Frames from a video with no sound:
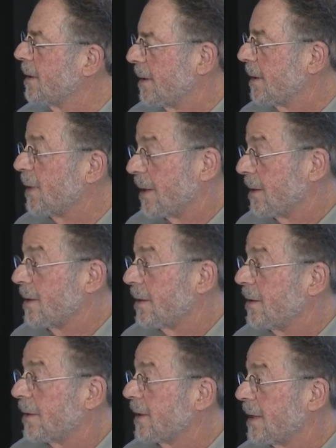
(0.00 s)
I mean,
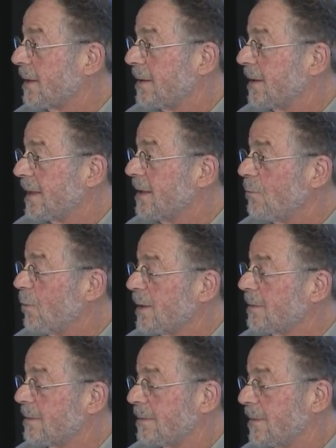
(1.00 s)
you know, they, they didn't want
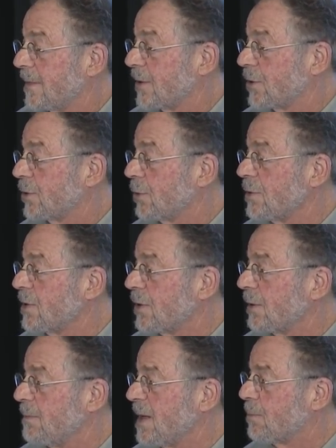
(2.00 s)
their students
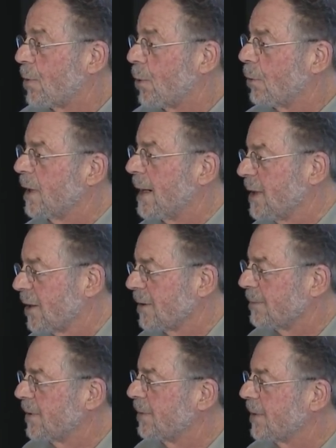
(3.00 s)
to be programming
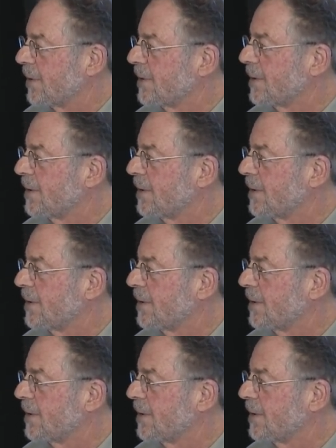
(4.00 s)
computers.